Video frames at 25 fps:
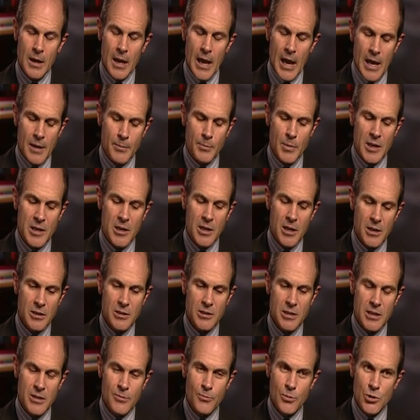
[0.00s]
and because
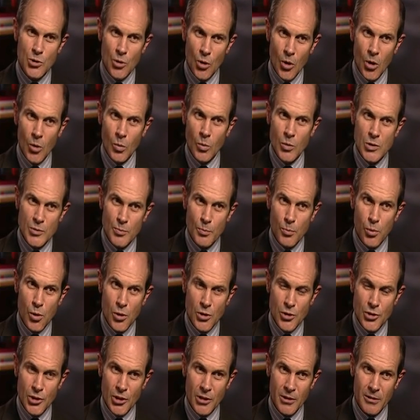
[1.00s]
he was always
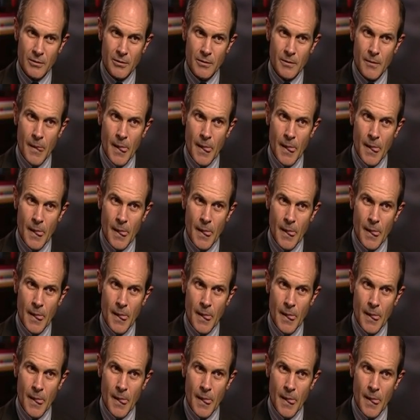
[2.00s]
pushing,